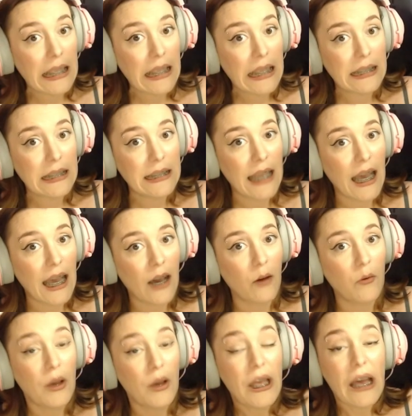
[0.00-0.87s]

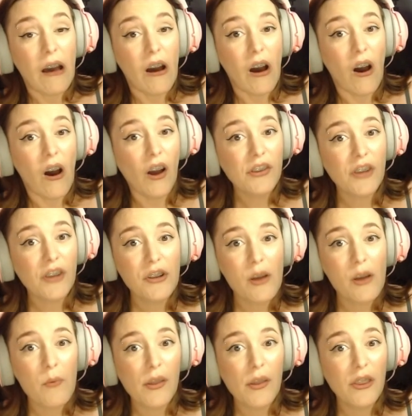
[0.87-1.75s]
Now, I don't
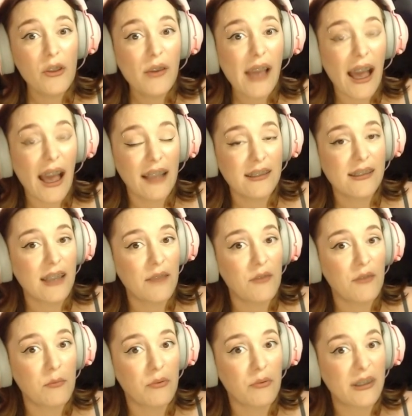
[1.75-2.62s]
know whether you can
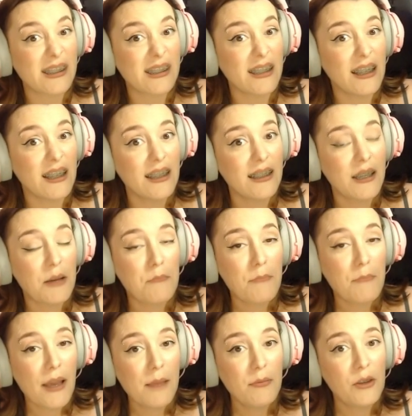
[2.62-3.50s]
save the prisoner.
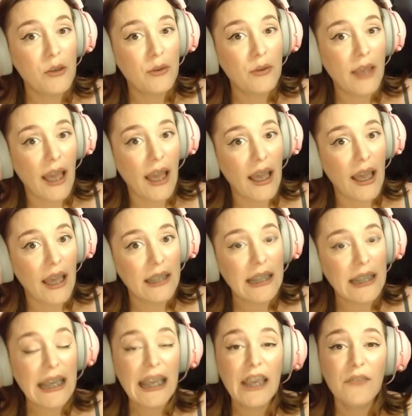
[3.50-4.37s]
Maybe you
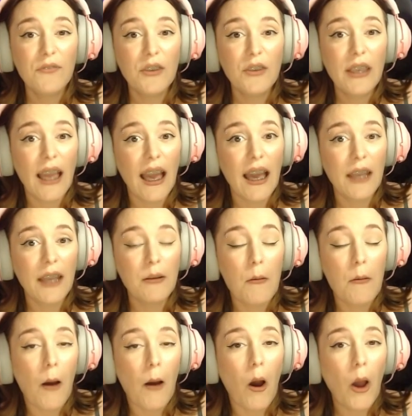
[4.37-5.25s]
can. If you can,
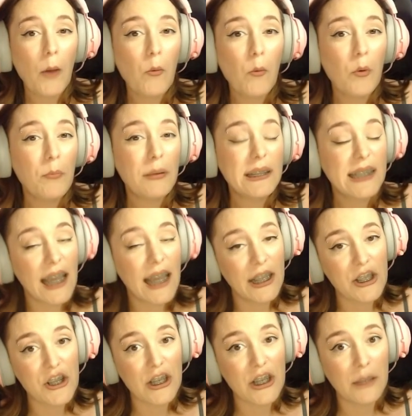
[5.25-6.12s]
I would
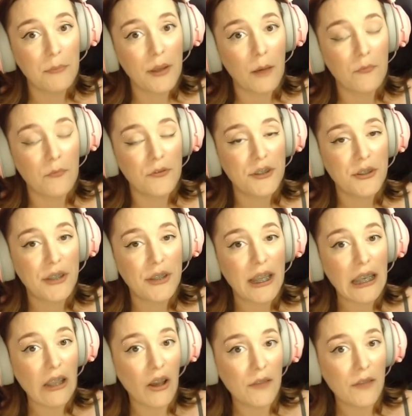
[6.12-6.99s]
potentially be up for doing a
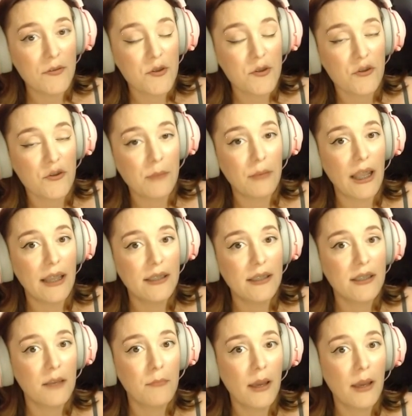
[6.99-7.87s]
live stream
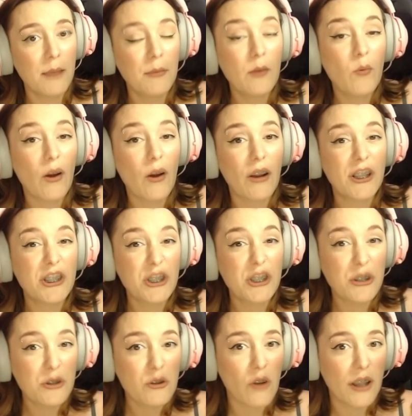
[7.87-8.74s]
later, maybe, where I
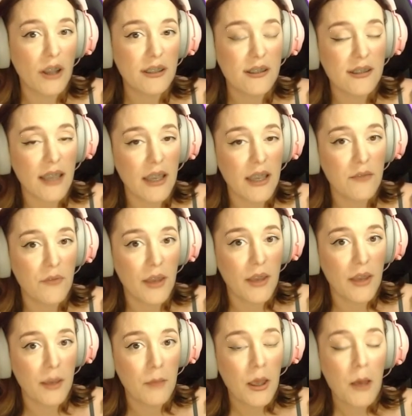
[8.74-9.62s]
do try to save
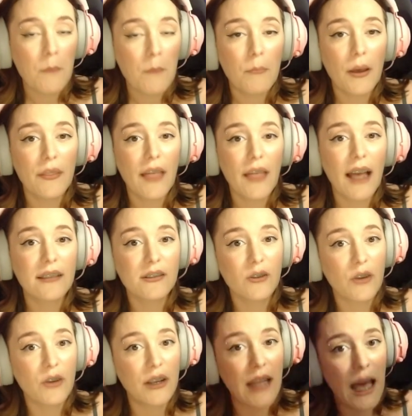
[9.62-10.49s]
him, but that's
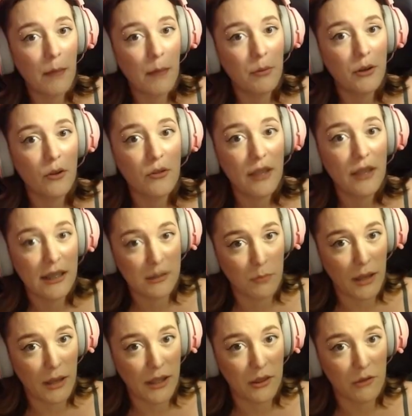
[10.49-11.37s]
not going to happen on this
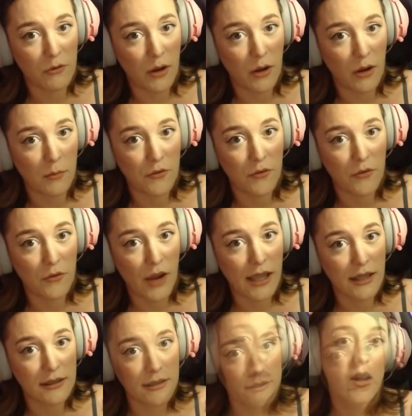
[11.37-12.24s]
playthrough, I'm
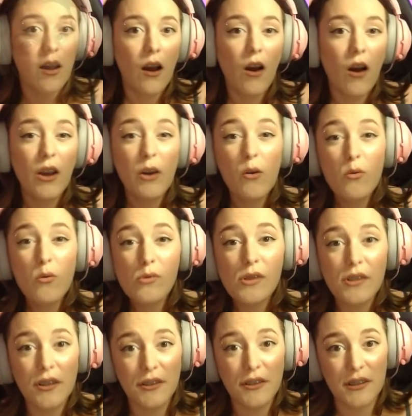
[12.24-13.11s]
afraid. I
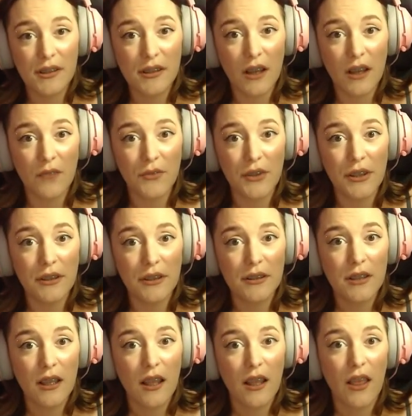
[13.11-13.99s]
also discovered
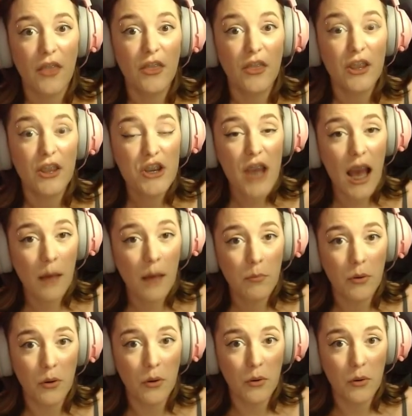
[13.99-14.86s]
the
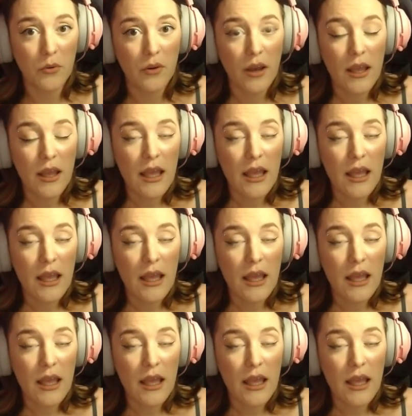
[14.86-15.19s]
chapel.